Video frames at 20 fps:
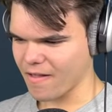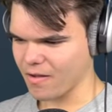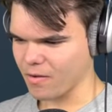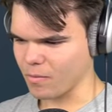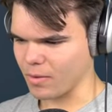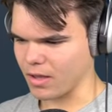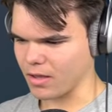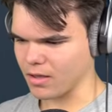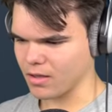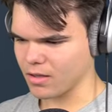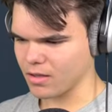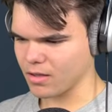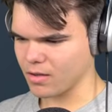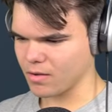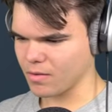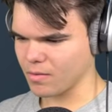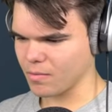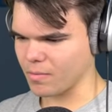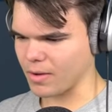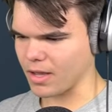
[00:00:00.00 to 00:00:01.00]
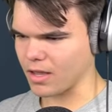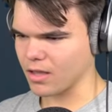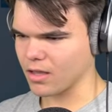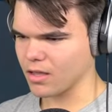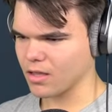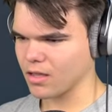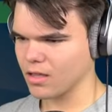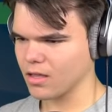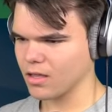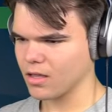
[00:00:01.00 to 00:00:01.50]
What? Jelly,
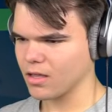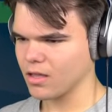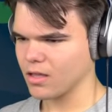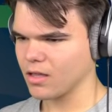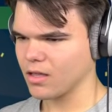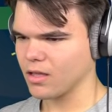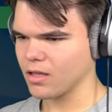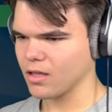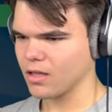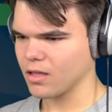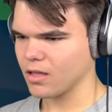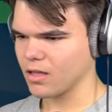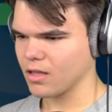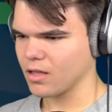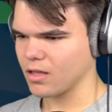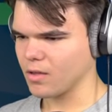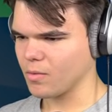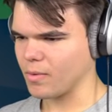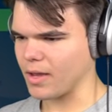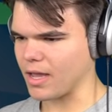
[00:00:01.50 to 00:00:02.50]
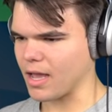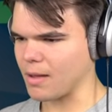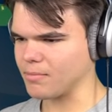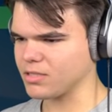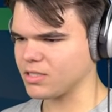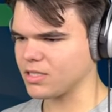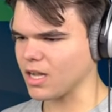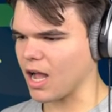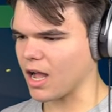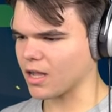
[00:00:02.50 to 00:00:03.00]
you're down there. Wait, I'm
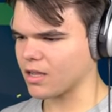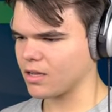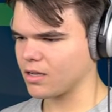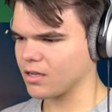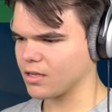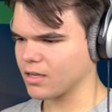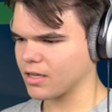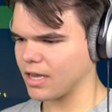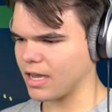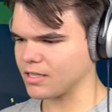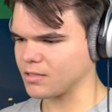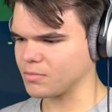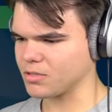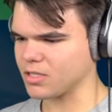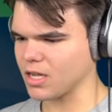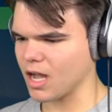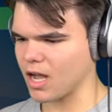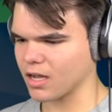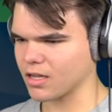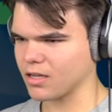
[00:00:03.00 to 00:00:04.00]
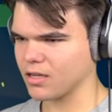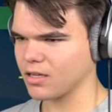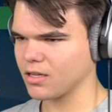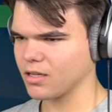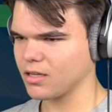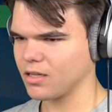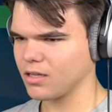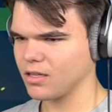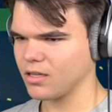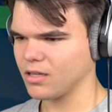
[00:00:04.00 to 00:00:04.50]
stuck. Guys, I'm stuck.
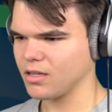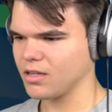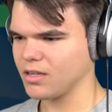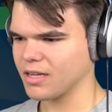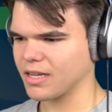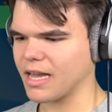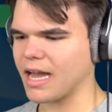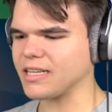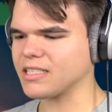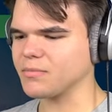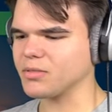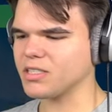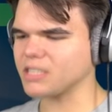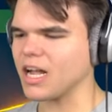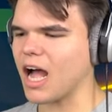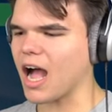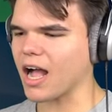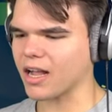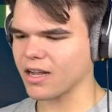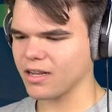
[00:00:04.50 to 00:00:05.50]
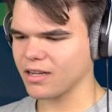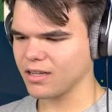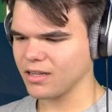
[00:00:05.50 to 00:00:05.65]
Shoot him. Guys, I'm stuck.